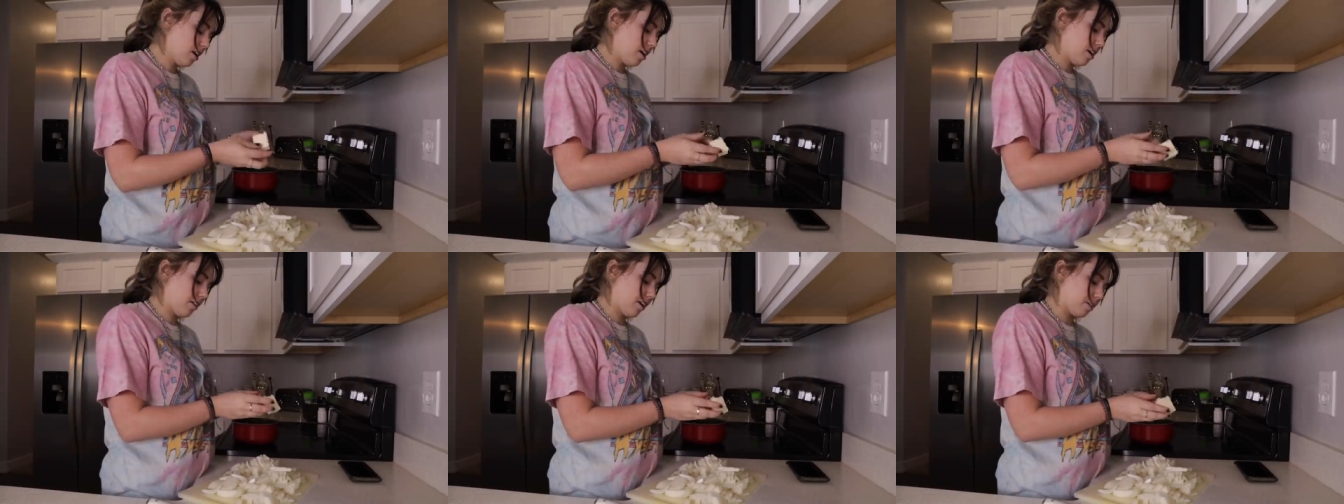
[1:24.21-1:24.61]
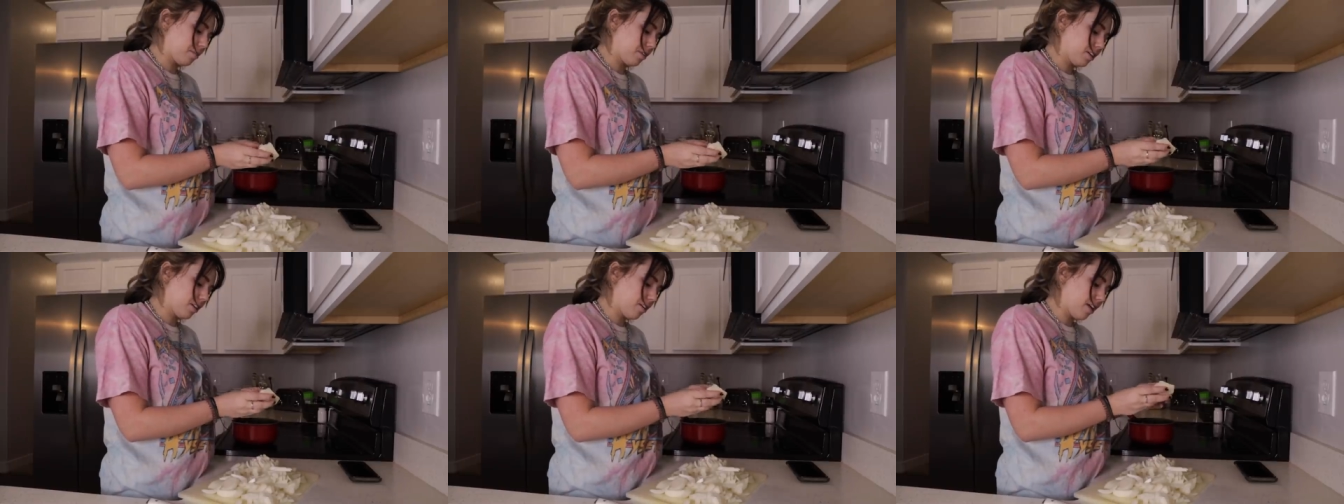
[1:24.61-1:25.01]
Okay, I'm
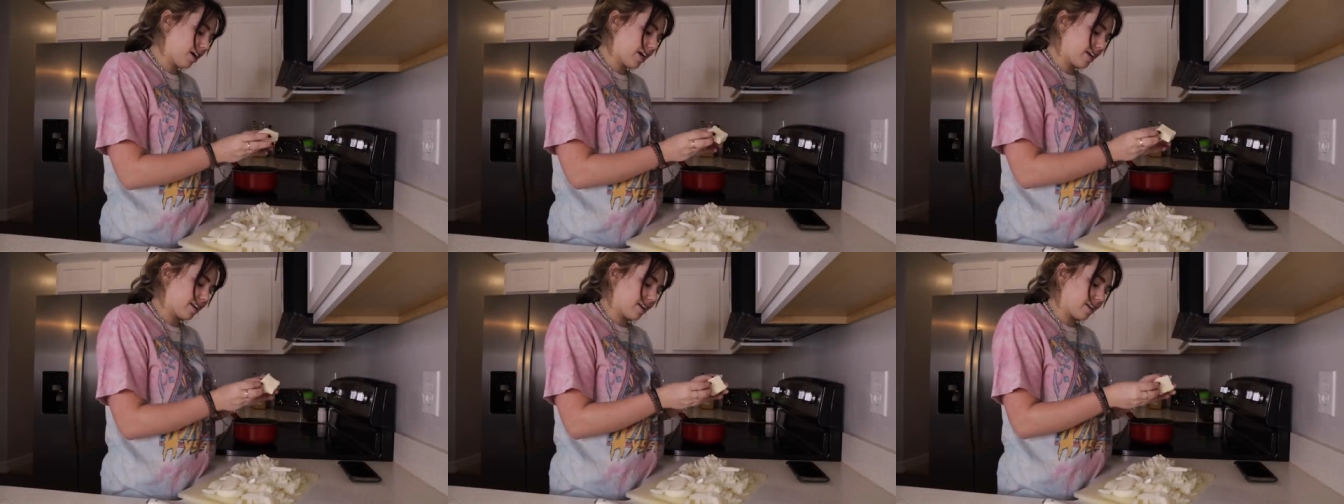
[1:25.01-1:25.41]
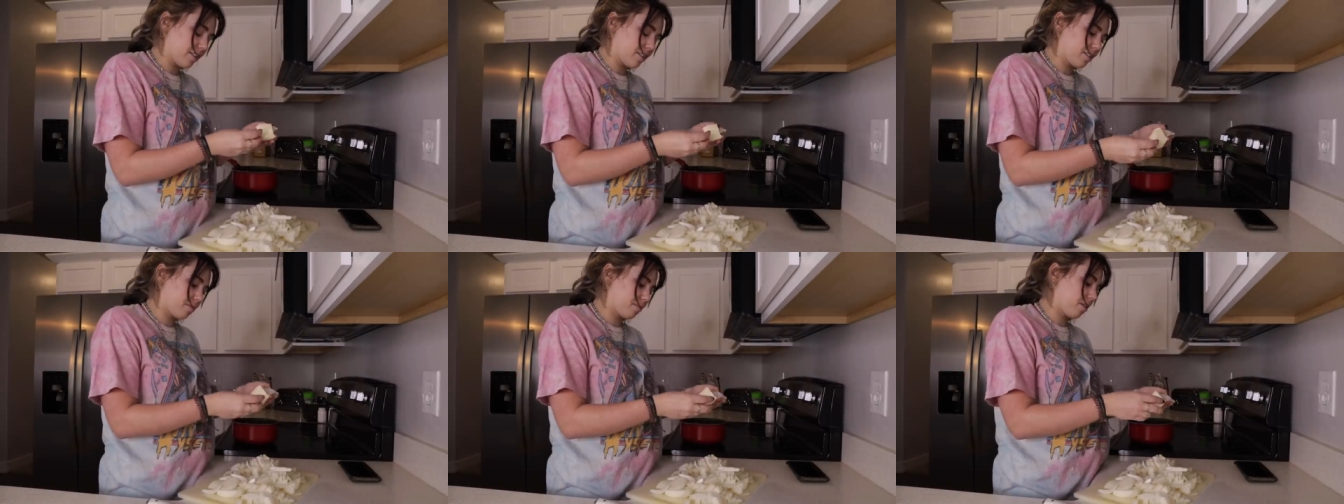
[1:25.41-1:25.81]
gonna go ahead
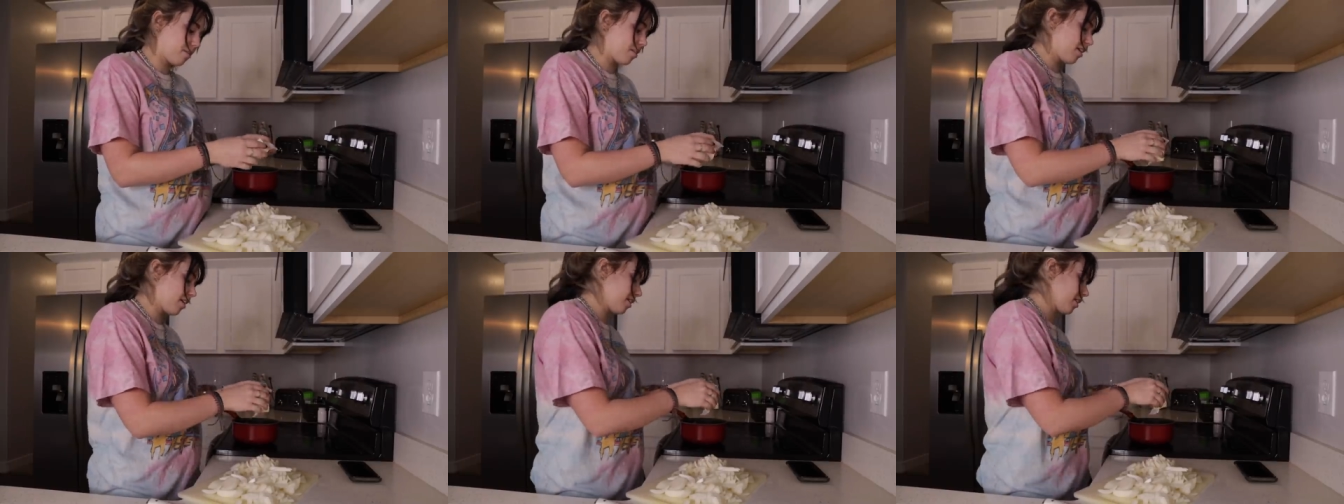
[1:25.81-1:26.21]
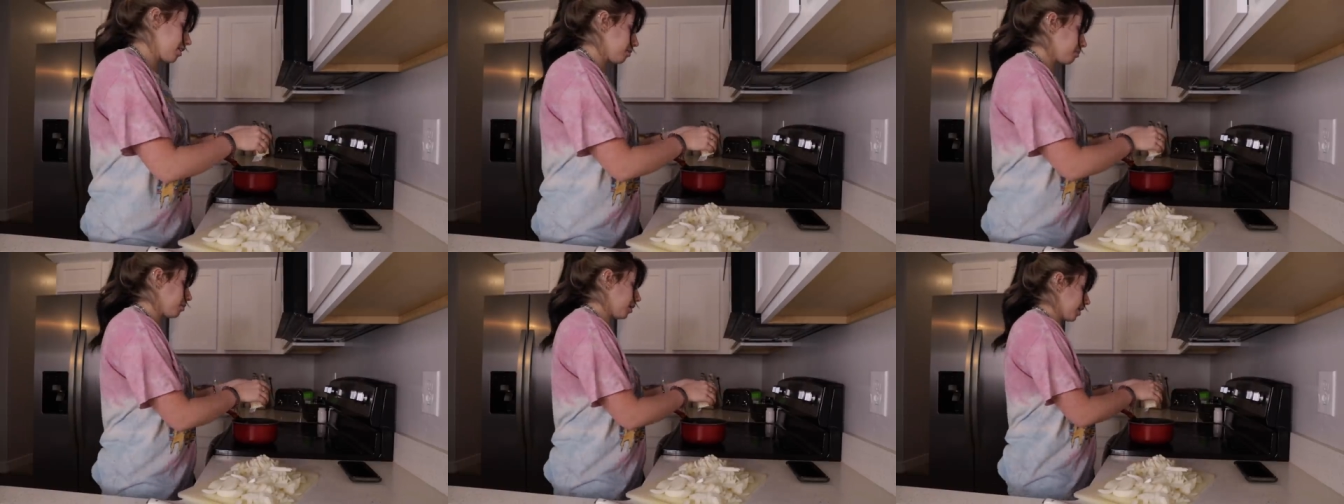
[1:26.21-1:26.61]
and throw on the
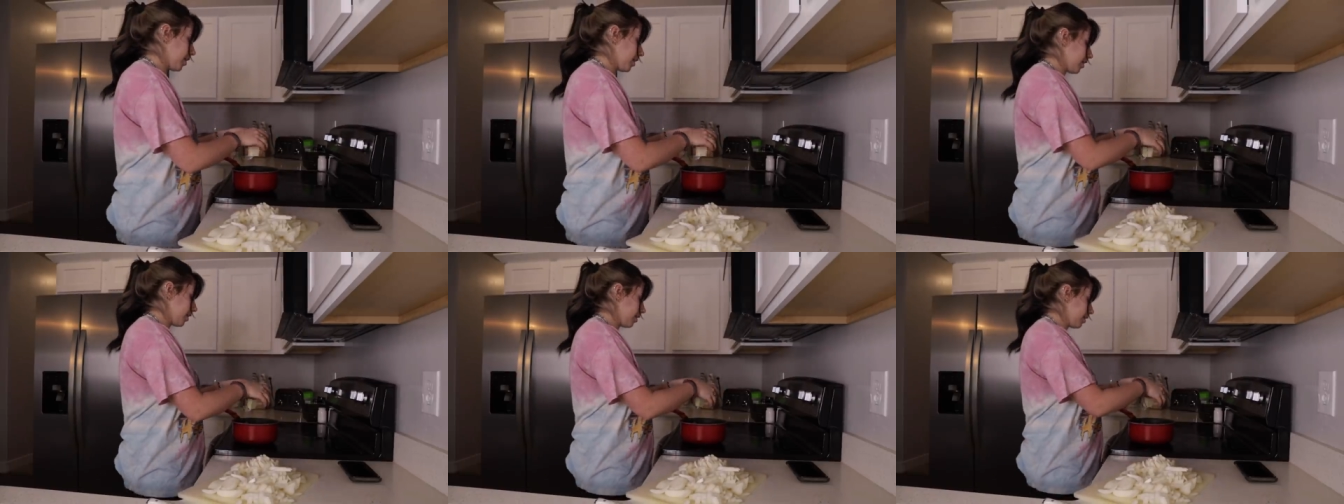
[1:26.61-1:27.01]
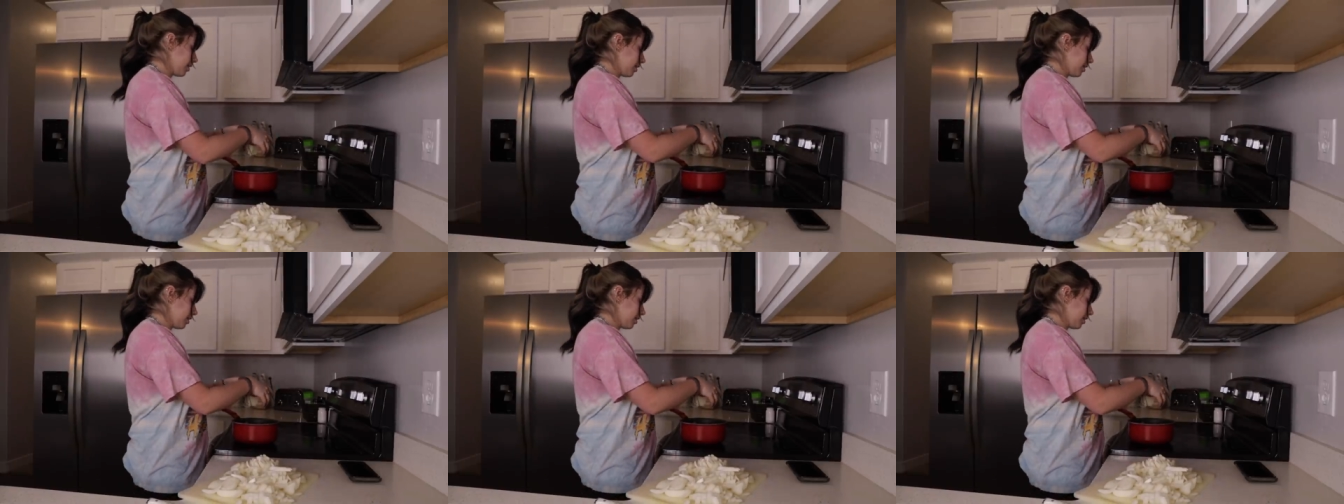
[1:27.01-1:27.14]
butter,